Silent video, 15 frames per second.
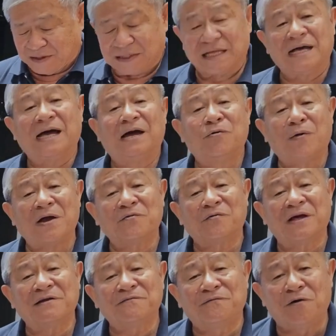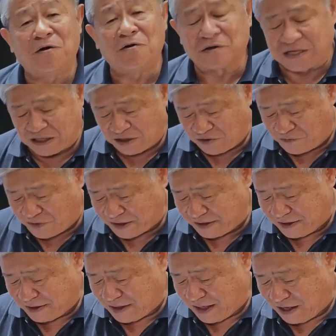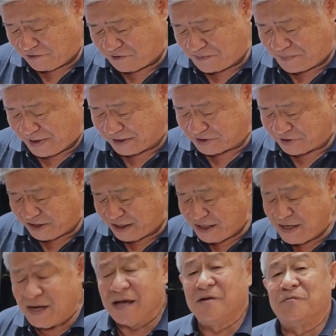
the 114 kilowatt hour battery,